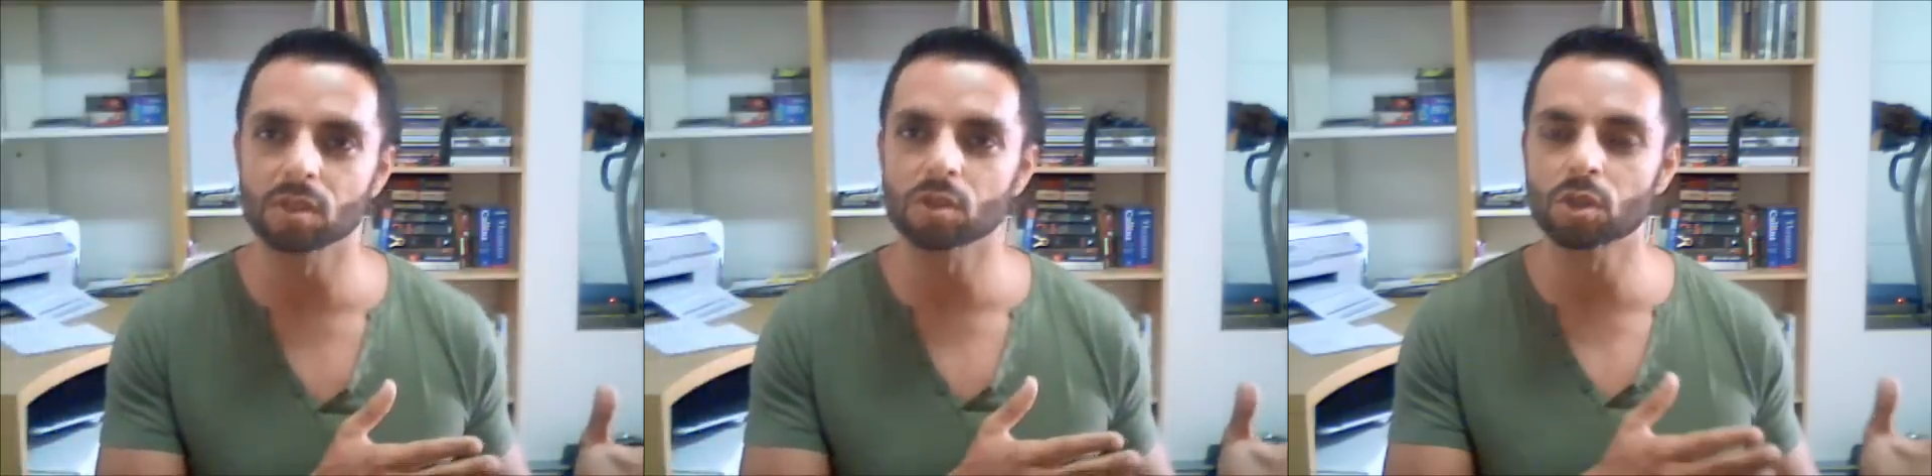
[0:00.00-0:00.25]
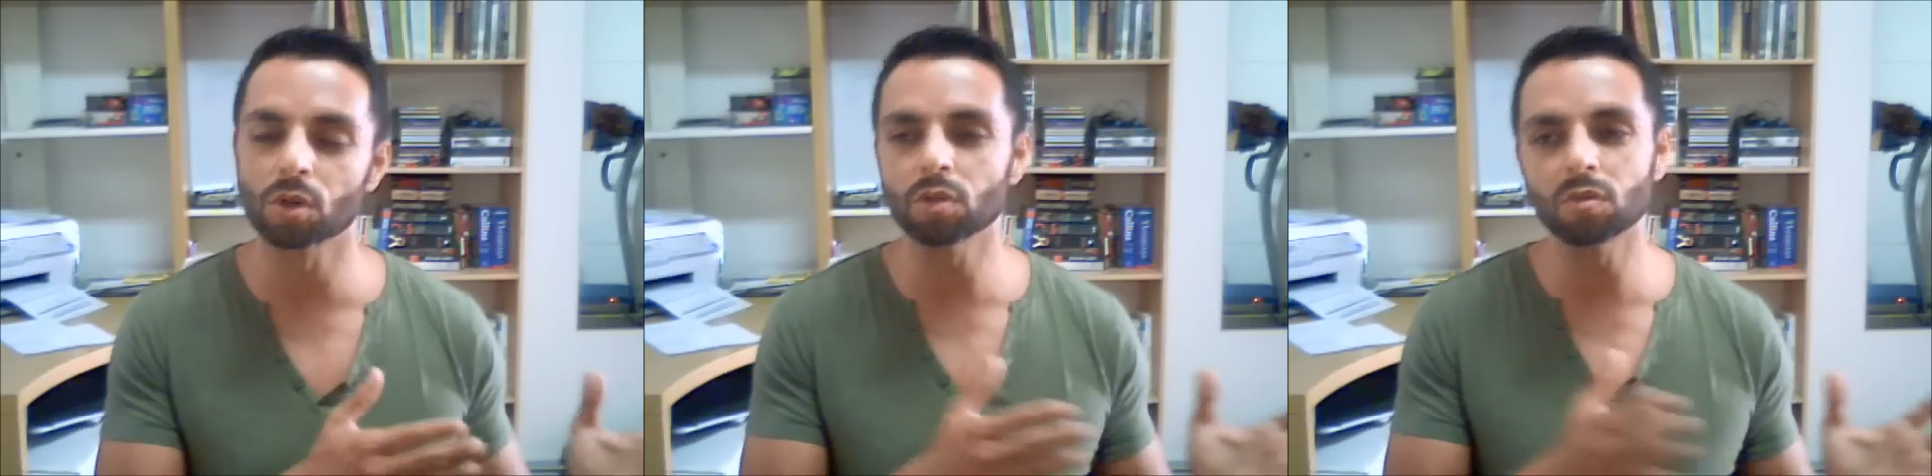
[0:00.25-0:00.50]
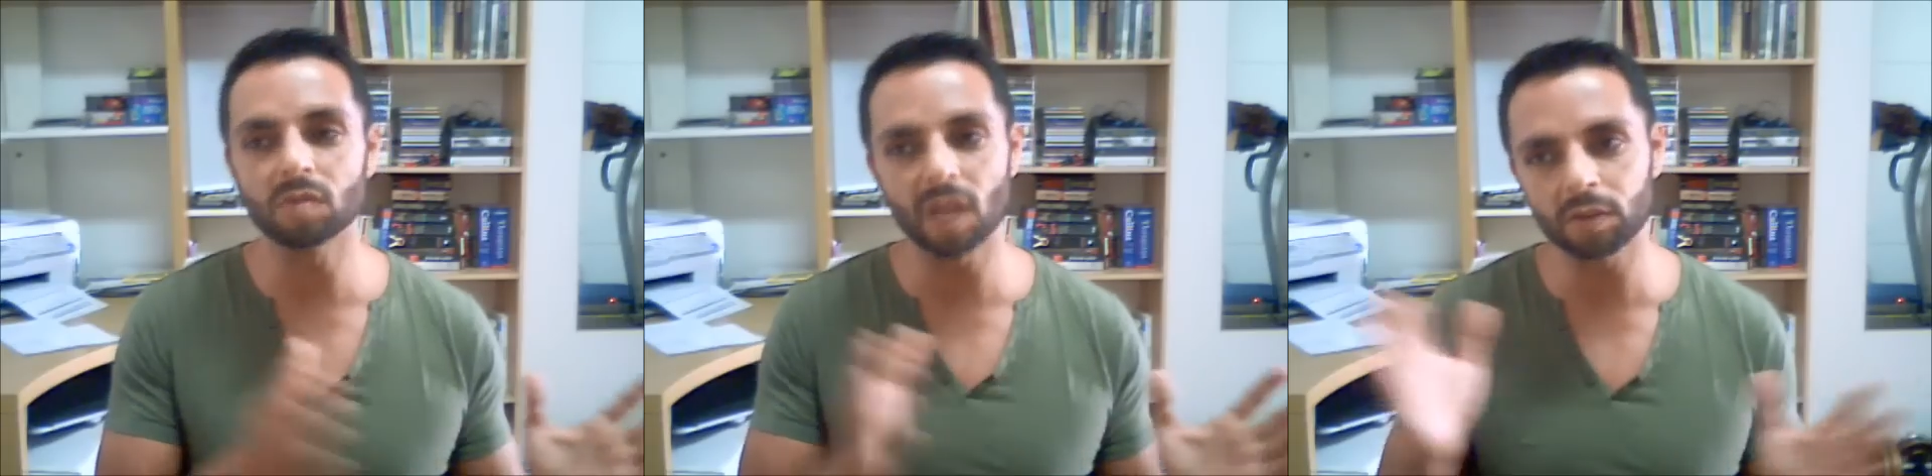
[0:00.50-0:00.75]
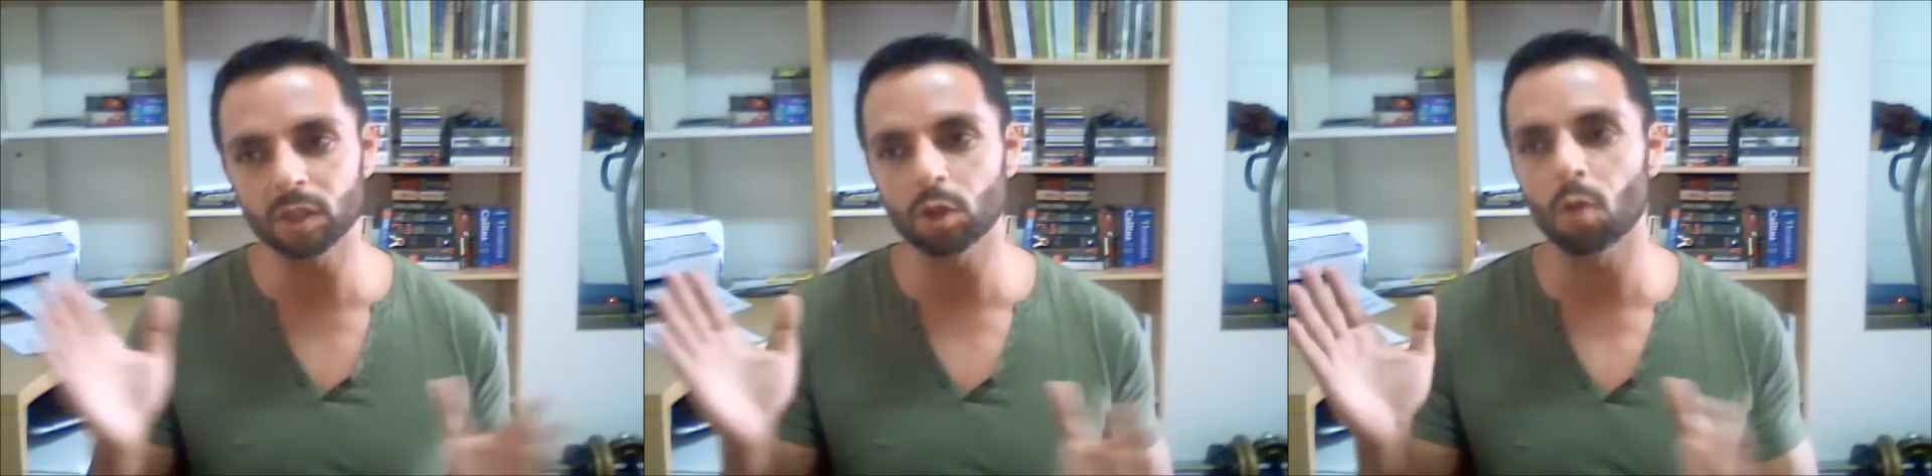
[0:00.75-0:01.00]
So you
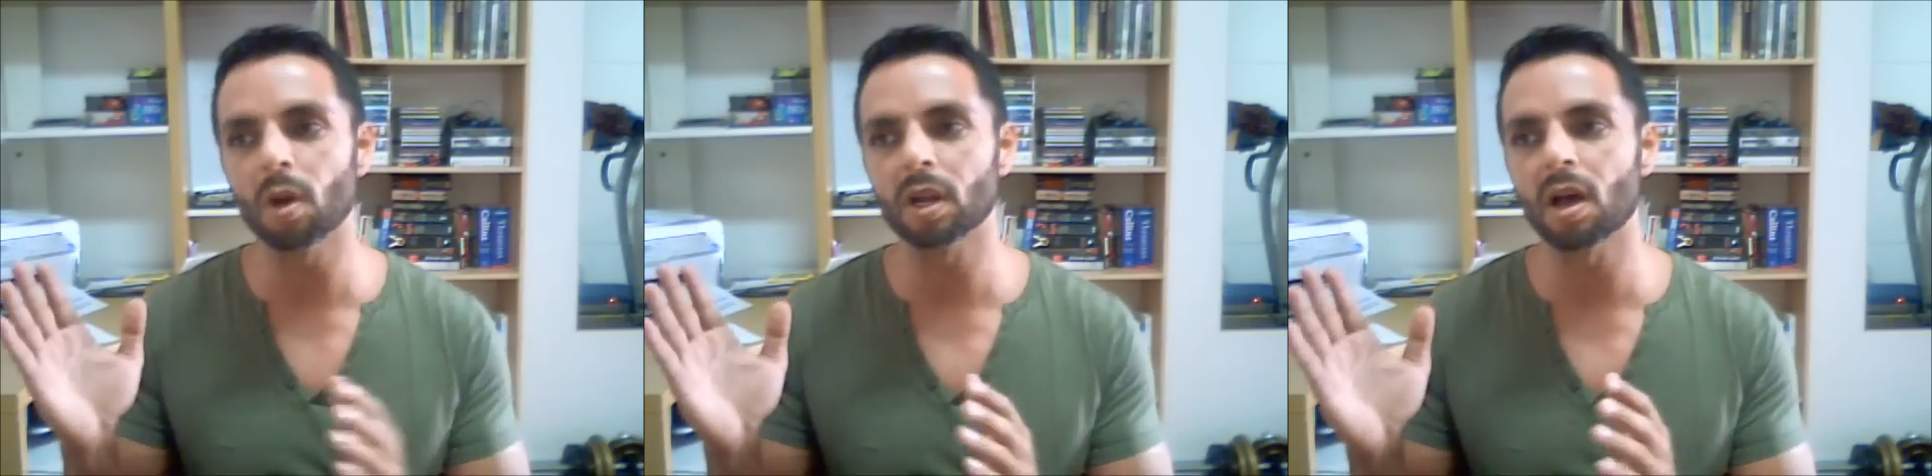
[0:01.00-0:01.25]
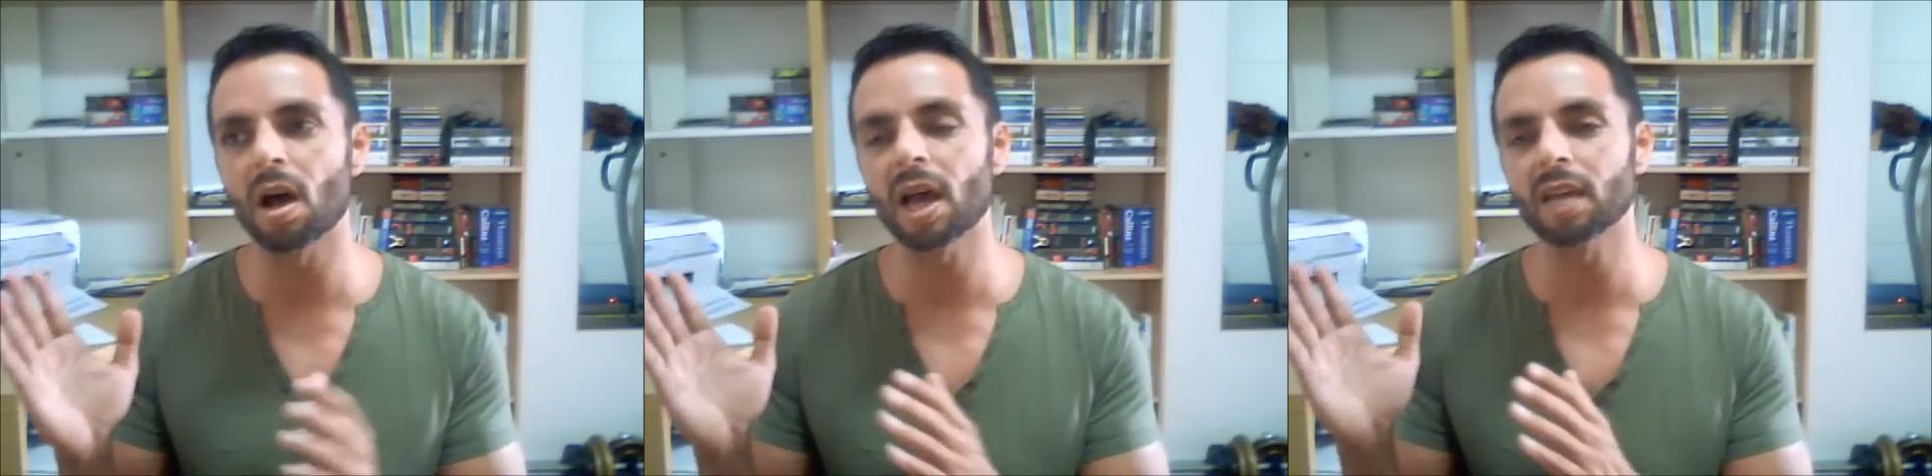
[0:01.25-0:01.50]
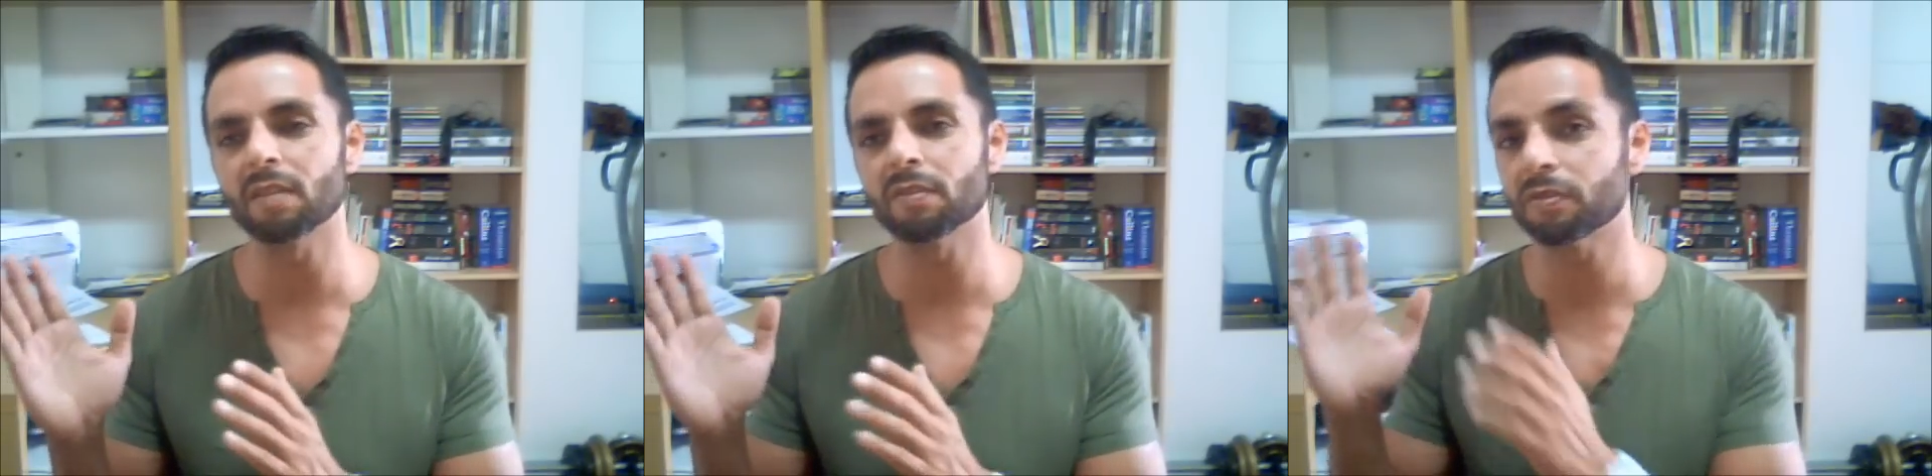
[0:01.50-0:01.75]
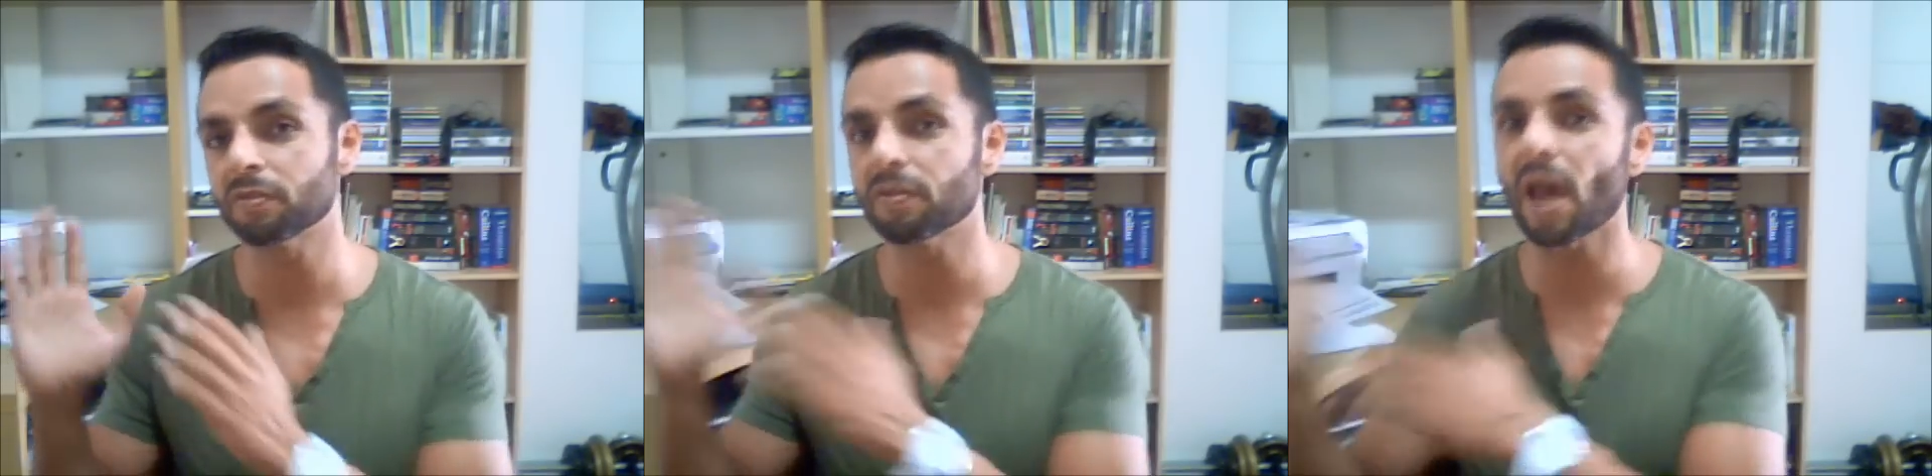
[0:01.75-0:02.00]
definitely don't want a high
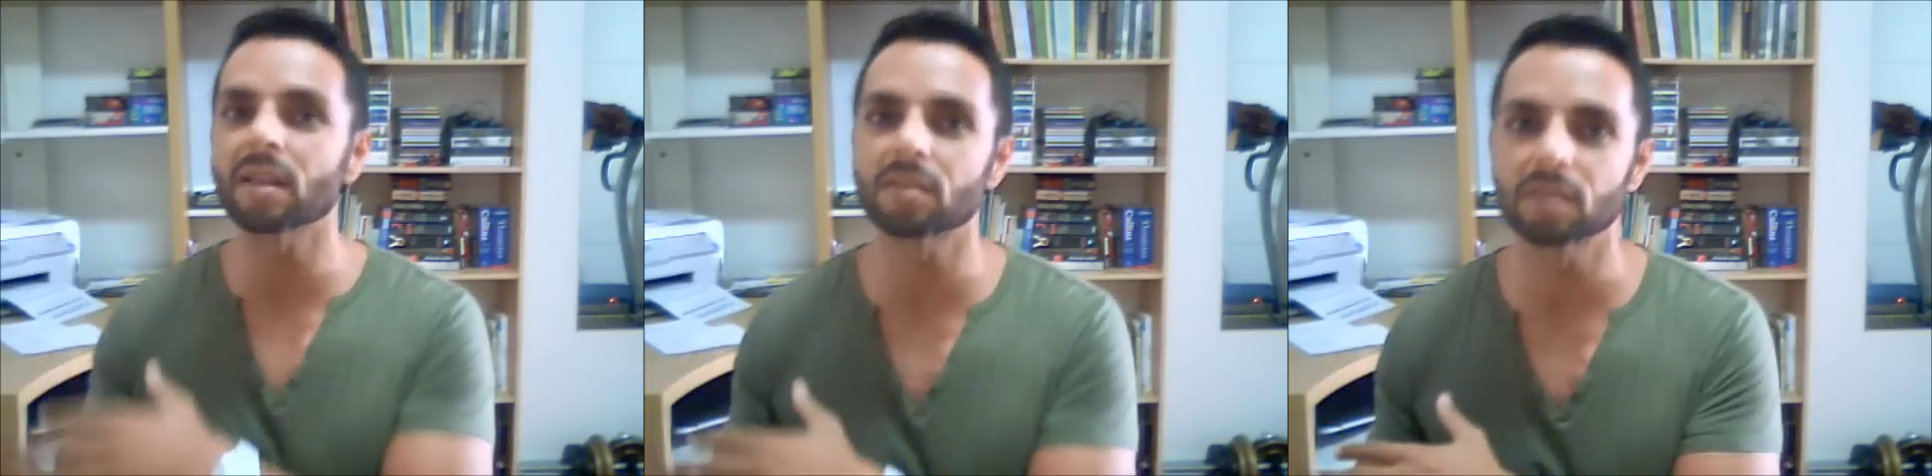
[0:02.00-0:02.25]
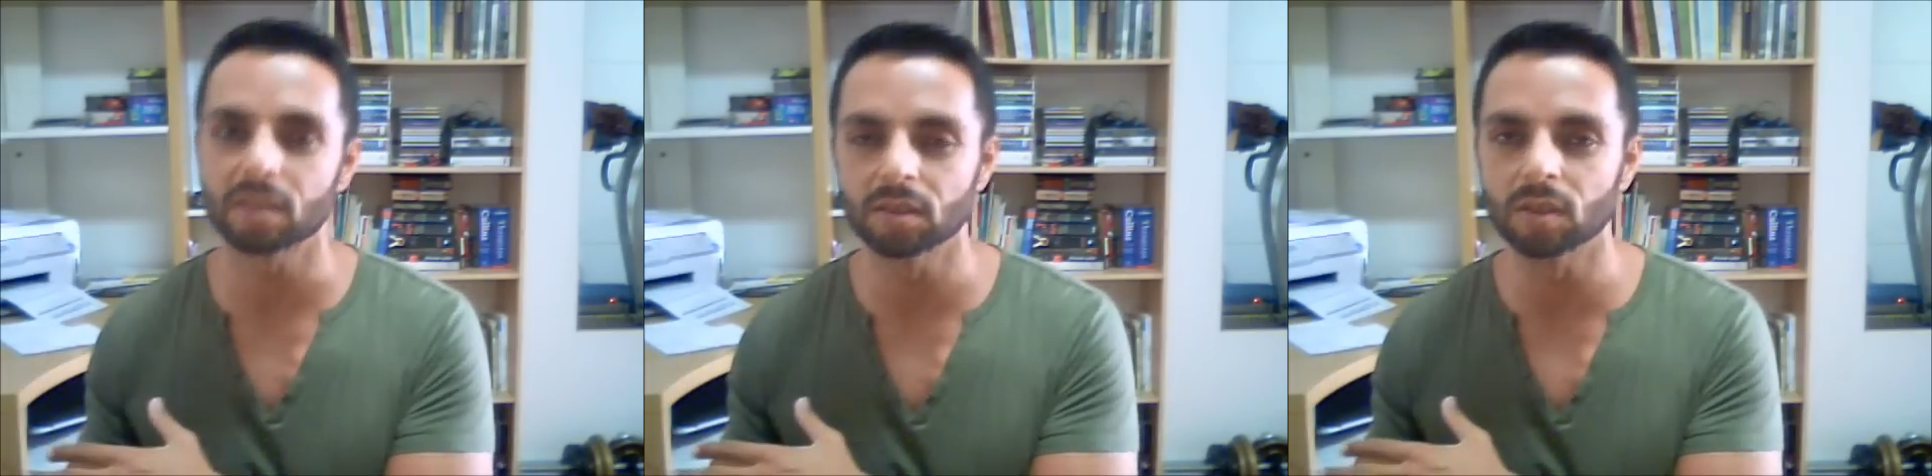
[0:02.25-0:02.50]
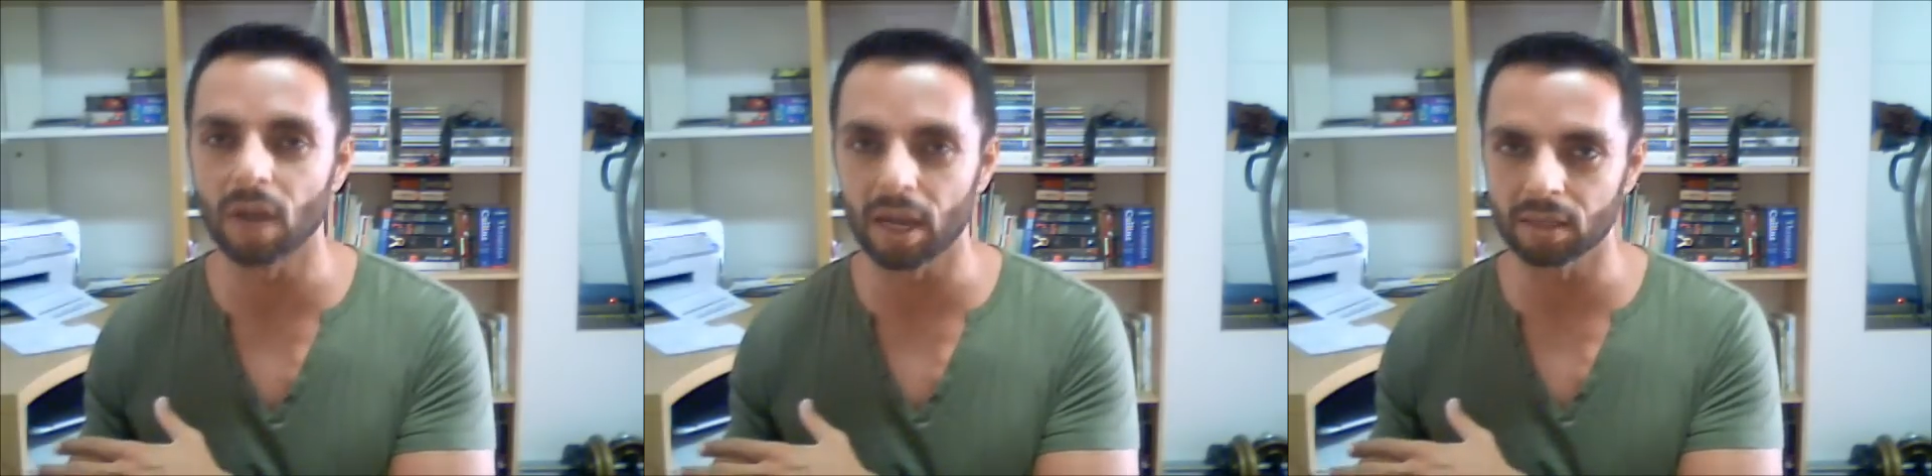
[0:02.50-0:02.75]
fat diet